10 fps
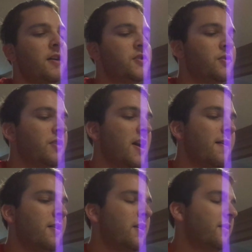So
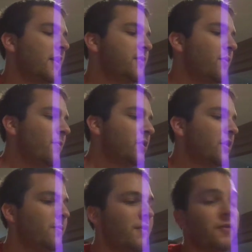yeah, that's pretty much
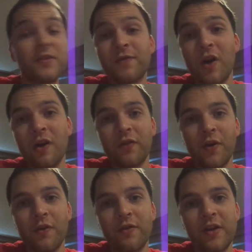going to be it for this vlog,
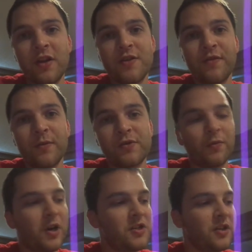though. Thank you guys very much
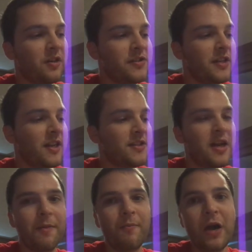for watching. I'll see you next time.